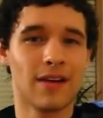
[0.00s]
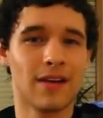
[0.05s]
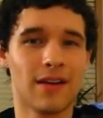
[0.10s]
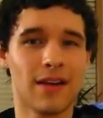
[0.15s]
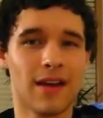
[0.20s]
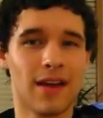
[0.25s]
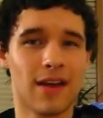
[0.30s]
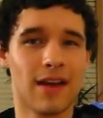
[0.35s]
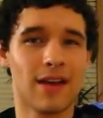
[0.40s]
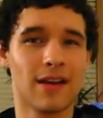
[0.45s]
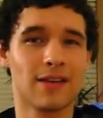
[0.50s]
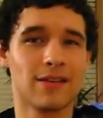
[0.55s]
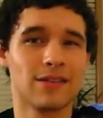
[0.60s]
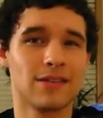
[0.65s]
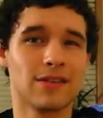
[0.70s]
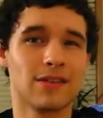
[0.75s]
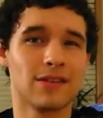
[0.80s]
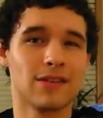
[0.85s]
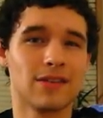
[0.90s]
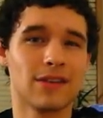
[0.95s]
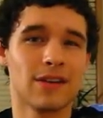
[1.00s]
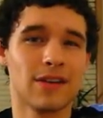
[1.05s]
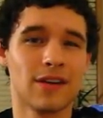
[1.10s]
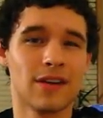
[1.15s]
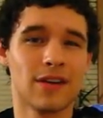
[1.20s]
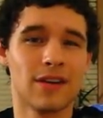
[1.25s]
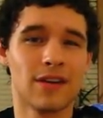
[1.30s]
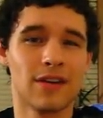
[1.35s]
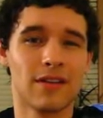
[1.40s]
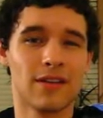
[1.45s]
And
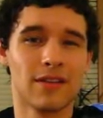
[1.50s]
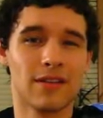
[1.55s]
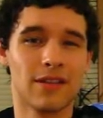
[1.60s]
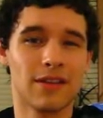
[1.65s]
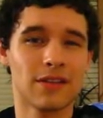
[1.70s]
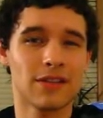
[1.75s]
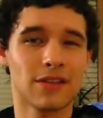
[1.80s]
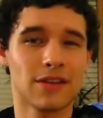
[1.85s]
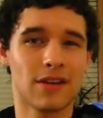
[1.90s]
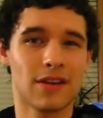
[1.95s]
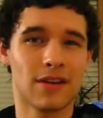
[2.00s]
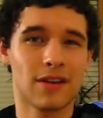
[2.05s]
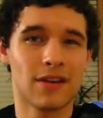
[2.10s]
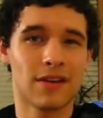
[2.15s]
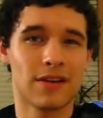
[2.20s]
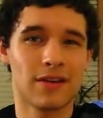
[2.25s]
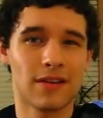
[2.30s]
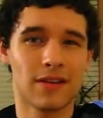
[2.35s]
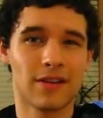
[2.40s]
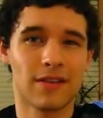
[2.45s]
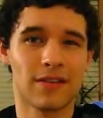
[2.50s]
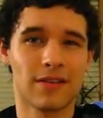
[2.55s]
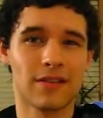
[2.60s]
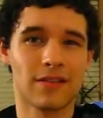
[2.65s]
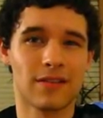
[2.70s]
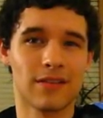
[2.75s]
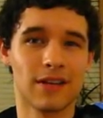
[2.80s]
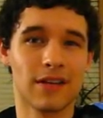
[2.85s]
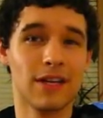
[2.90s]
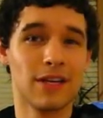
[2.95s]
this could
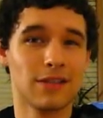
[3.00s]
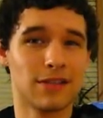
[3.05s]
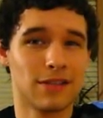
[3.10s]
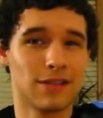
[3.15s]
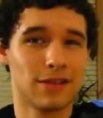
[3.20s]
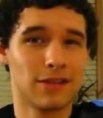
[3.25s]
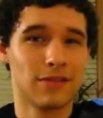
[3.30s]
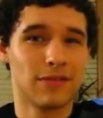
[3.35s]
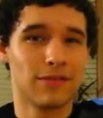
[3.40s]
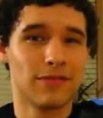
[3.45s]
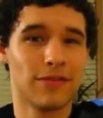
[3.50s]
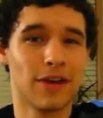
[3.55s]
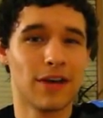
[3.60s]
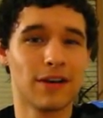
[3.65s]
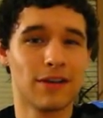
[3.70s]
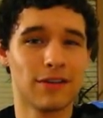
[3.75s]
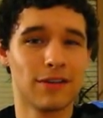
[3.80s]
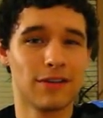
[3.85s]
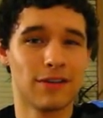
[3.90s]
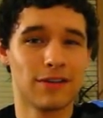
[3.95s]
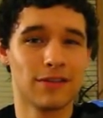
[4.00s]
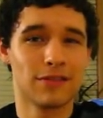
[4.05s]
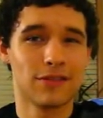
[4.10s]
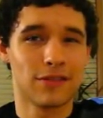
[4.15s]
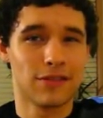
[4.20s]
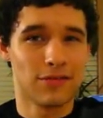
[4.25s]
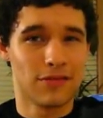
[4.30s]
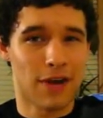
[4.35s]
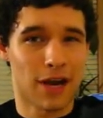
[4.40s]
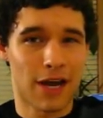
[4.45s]
lead to failure to
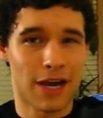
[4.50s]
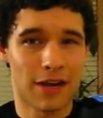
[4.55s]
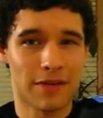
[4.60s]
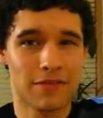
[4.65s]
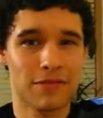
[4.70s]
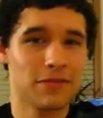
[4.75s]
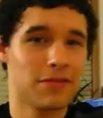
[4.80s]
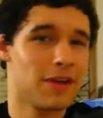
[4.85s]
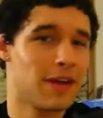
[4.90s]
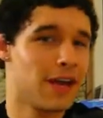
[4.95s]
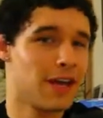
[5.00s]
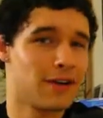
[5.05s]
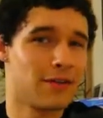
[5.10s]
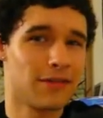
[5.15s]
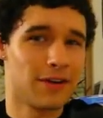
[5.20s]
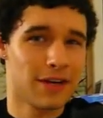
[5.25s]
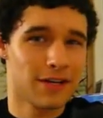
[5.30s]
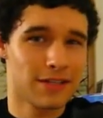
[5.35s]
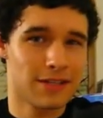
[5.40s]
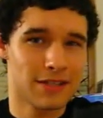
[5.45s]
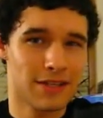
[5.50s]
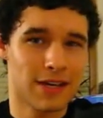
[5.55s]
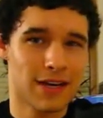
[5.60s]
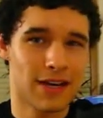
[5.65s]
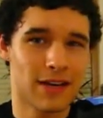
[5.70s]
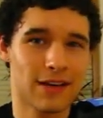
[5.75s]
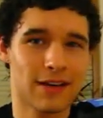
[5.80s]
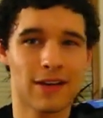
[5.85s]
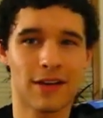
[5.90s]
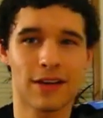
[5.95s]
thrive,
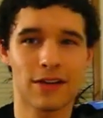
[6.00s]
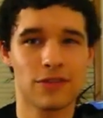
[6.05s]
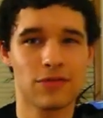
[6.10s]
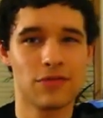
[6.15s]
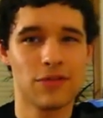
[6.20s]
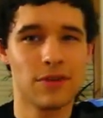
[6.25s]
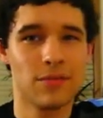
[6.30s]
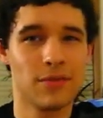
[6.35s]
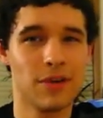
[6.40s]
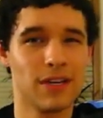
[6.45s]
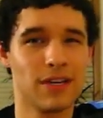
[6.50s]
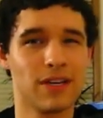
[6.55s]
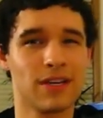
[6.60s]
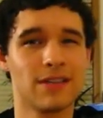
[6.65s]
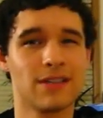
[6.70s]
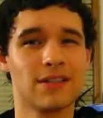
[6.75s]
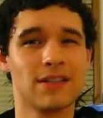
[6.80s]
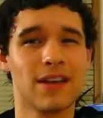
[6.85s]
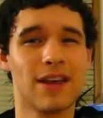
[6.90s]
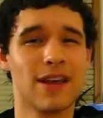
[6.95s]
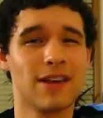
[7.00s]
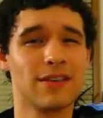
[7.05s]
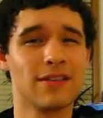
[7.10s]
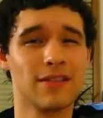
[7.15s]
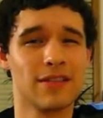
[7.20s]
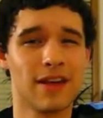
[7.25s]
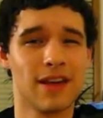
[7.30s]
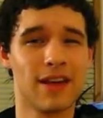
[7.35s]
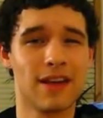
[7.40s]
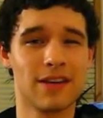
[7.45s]
anorexia, extreme weakness, and
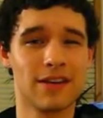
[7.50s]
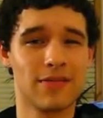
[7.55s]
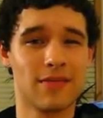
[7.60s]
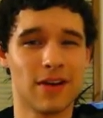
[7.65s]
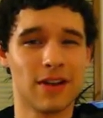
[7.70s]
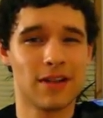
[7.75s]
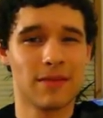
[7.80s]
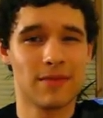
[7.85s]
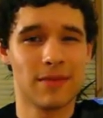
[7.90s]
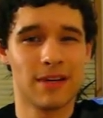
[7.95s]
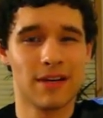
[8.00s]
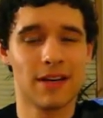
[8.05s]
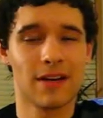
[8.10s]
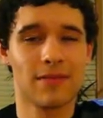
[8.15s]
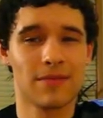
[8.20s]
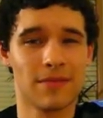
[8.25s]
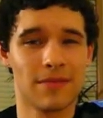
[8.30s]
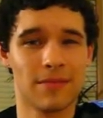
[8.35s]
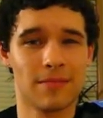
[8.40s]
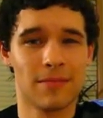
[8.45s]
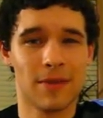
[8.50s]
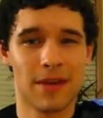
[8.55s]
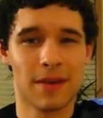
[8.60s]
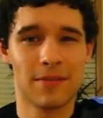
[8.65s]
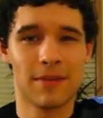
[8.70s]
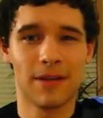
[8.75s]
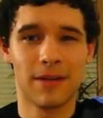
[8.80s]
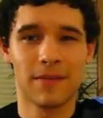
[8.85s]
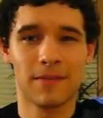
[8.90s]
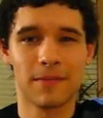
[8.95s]
delay in development of the baby.